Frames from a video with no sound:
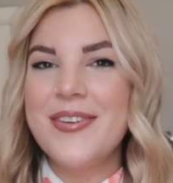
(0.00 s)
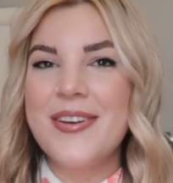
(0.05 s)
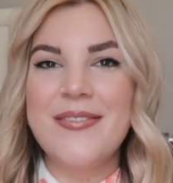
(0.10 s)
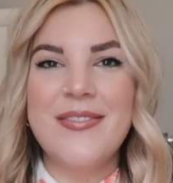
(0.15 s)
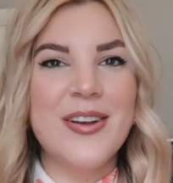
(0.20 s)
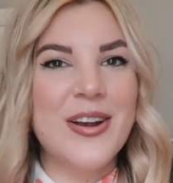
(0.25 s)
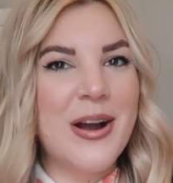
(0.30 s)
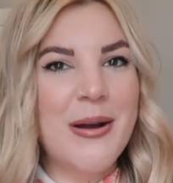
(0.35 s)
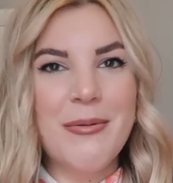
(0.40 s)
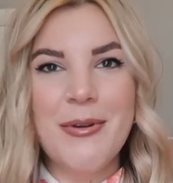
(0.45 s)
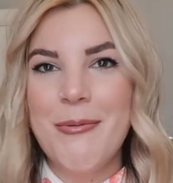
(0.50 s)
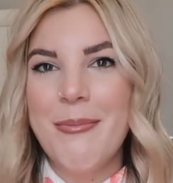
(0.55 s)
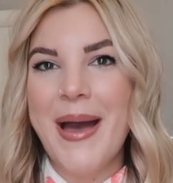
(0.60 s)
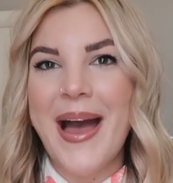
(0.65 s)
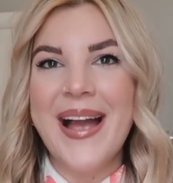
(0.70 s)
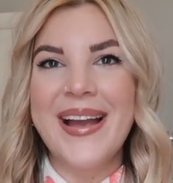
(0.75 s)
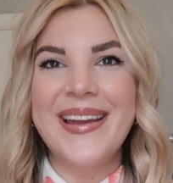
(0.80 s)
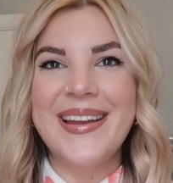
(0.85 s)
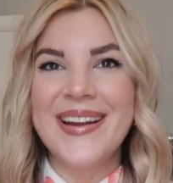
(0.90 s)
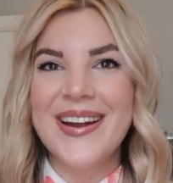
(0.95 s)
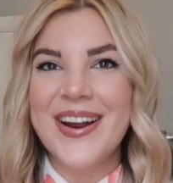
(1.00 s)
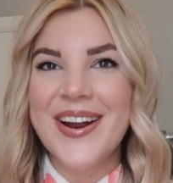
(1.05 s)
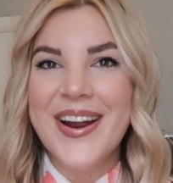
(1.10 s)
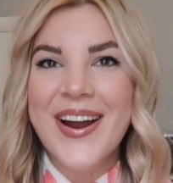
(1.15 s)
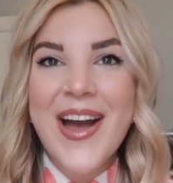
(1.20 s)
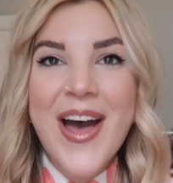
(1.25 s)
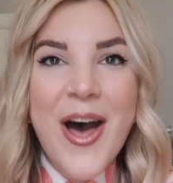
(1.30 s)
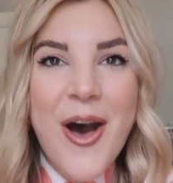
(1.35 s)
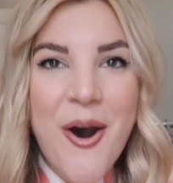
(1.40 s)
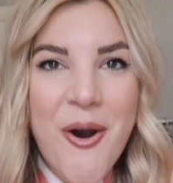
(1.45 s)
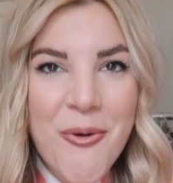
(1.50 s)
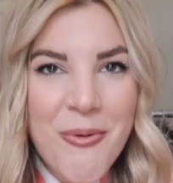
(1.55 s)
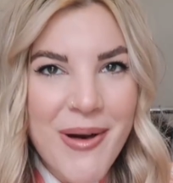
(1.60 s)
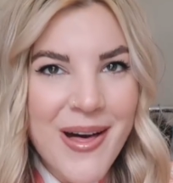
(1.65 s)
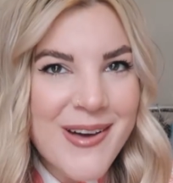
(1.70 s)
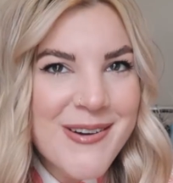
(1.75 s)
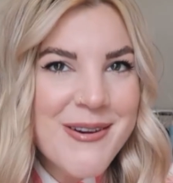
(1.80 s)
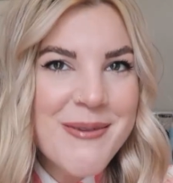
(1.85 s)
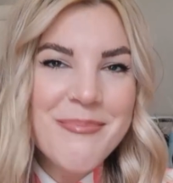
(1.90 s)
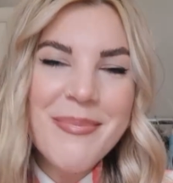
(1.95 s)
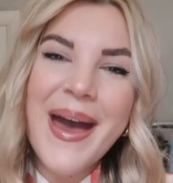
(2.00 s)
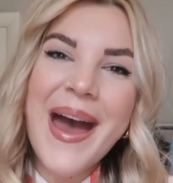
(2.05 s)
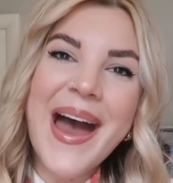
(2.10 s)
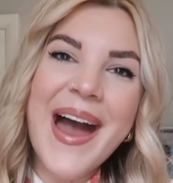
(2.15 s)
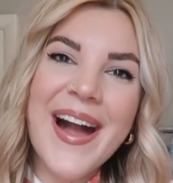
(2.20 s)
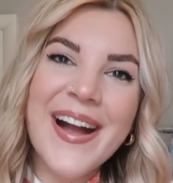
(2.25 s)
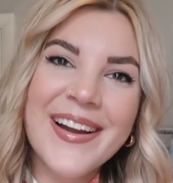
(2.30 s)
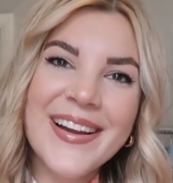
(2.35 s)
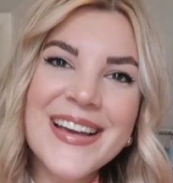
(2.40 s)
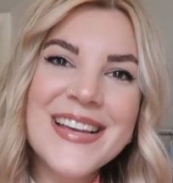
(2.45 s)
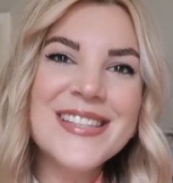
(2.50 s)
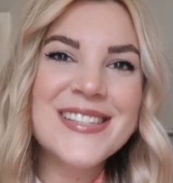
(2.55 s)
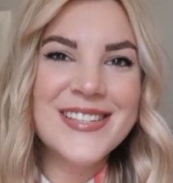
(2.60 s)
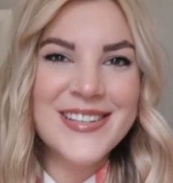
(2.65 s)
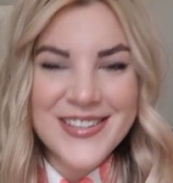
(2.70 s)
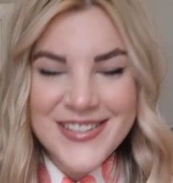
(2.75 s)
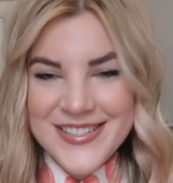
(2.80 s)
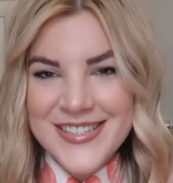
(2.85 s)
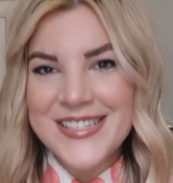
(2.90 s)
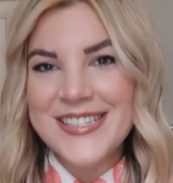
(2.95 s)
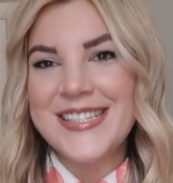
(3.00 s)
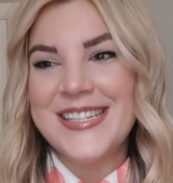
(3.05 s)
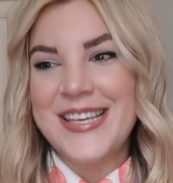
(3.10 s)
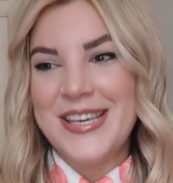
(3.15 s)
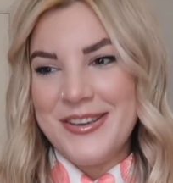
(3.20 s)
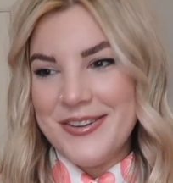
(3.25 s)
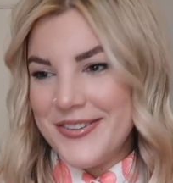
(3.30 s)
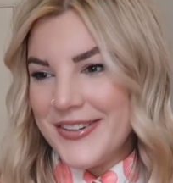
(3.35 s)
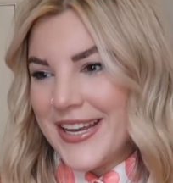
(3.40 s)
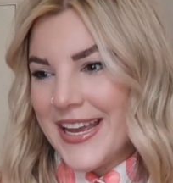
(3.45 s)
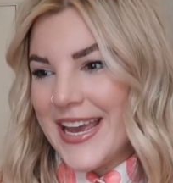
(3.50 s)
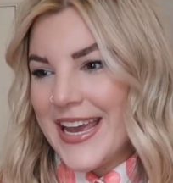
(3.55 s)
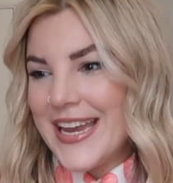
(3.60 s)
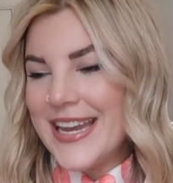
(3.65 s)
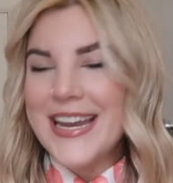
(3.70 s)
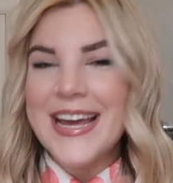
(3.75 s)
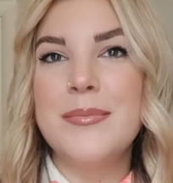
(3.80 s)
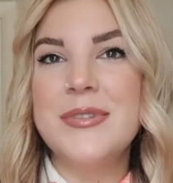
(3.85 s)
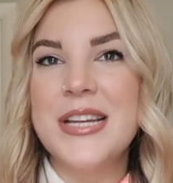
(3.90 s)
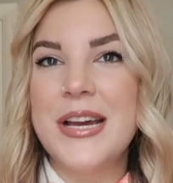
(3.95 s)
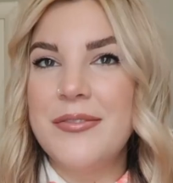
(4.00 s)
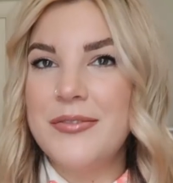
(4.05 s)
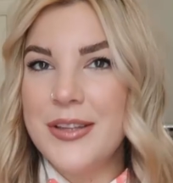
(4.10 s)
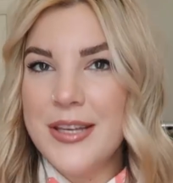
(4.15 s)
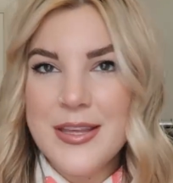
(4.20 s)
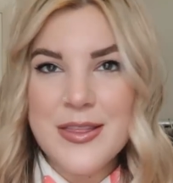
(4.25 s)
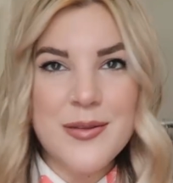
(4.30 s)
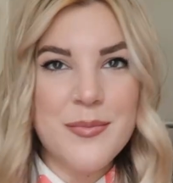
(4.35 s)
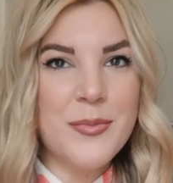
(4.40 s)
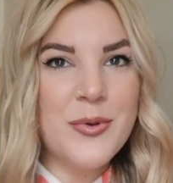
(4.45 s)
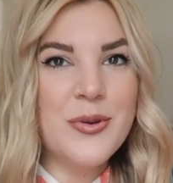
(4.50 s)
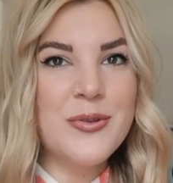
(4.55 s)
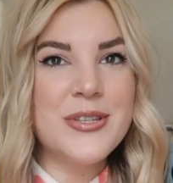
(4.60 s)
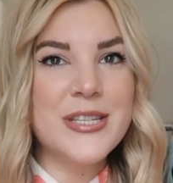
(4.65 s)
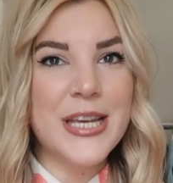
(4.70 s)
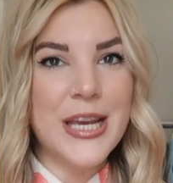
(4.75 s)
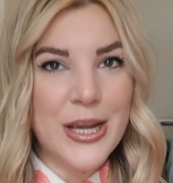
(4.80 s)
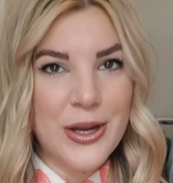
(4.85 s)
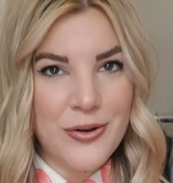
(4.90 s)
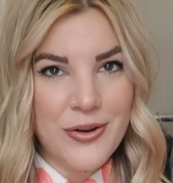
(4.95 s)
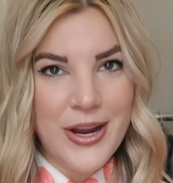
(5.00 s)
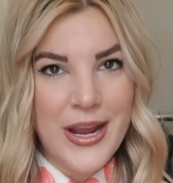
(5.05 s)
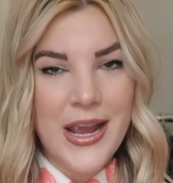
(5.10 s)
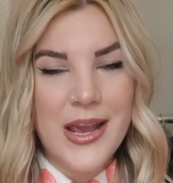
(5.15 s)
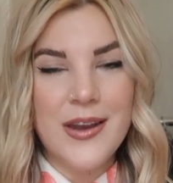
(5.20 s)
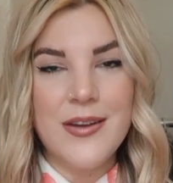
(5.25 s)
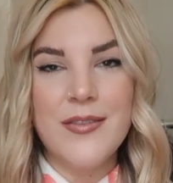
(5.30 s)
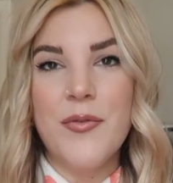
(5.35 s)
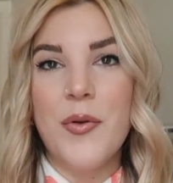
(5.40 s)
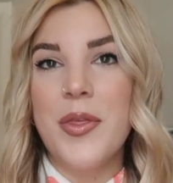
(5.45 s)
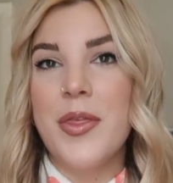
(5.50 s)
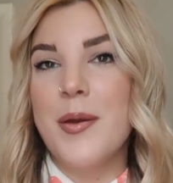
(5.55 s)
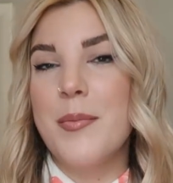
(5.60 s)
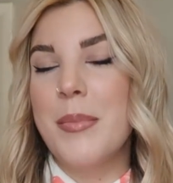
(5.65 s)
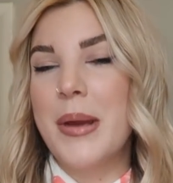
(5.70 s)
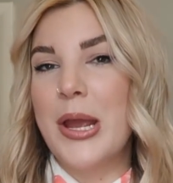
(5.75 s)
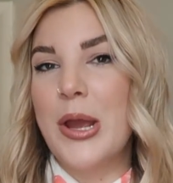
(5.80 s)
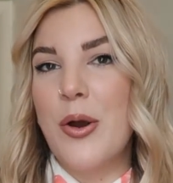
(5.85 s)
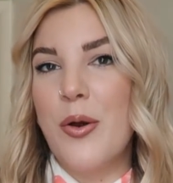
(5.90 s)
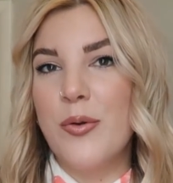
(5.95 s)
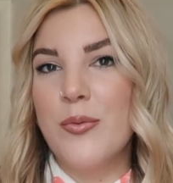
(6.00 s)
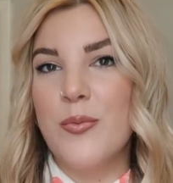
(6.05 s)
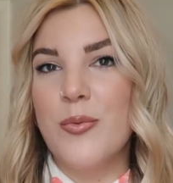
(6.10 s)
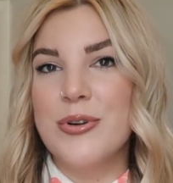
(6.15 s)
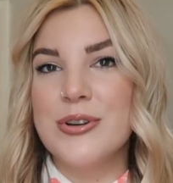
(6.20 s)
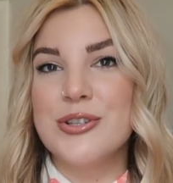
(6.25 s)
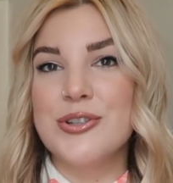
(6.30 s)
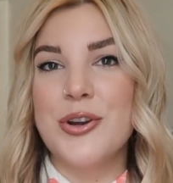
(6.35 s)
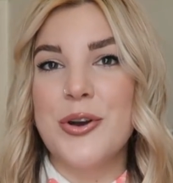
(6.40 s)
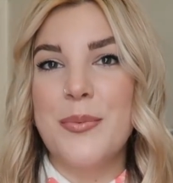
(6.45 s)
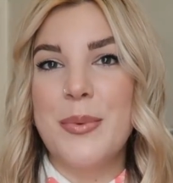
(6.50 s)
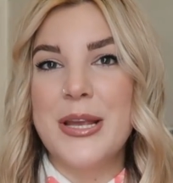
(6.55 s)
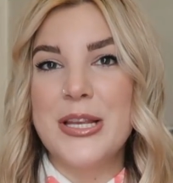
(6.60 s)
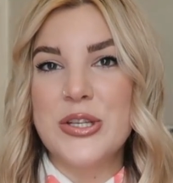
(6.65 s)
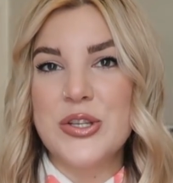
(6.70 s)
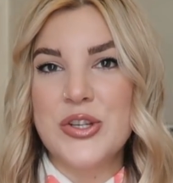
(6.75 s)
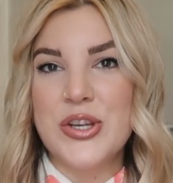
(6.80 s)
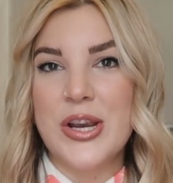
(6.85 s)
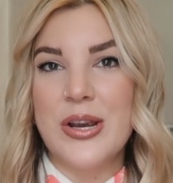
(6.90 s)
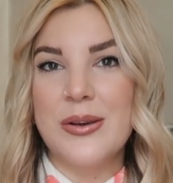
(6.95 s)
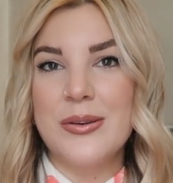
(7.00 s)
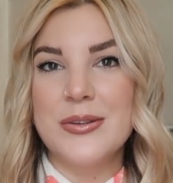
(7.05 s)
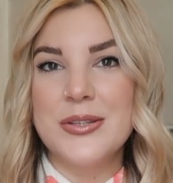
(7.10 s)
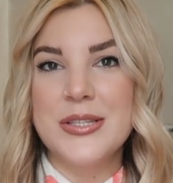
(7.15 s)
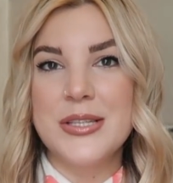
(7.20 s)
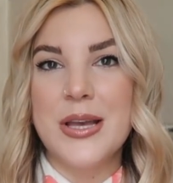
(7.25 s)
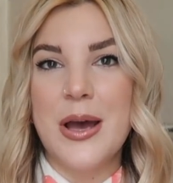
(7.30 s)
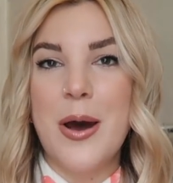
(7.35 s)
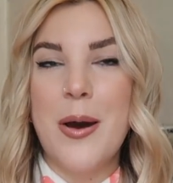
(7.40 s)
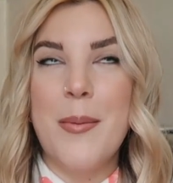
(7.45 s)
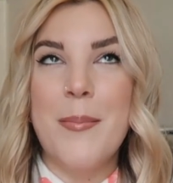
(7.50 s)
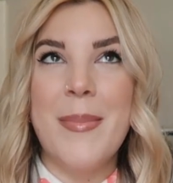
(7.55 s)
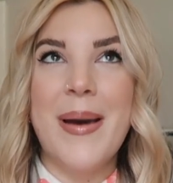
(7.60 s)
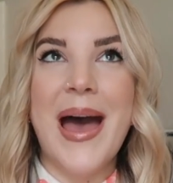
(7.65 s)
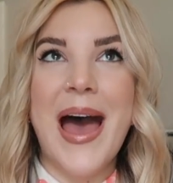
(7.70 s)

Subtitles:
If you're coming back here, welcome back. It's good to see you again. I'm definitely in the mood to get creative within my own wardrobe and share some